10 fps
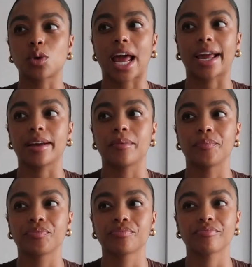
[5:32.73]
were like,
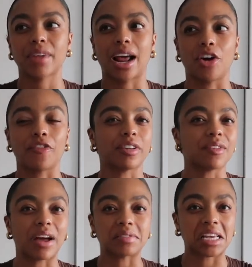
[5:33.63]
I don't know,
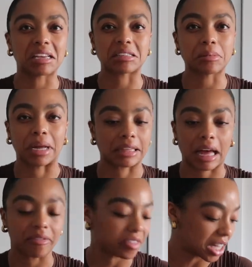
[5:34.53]
55 cents, something like
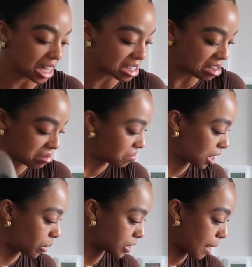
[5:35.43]
that, 59 cents.
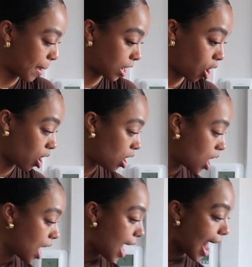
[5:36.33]
It was not bad at all.
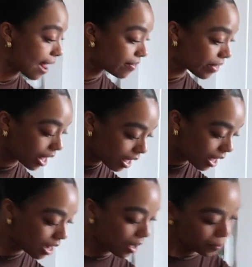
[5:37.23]
And
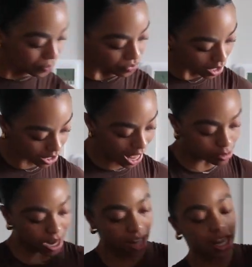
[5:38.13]
then last
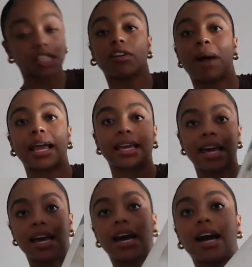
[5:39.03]
but not least, from
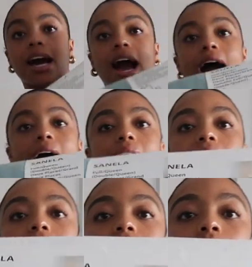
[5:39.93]
Ikea,
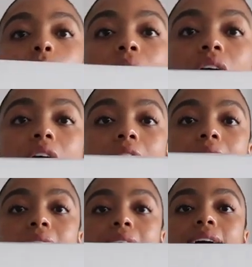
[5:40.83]
I went
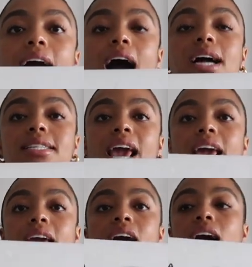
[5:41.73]
ahead and got
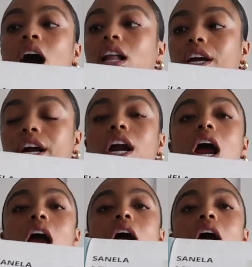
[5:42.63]
a color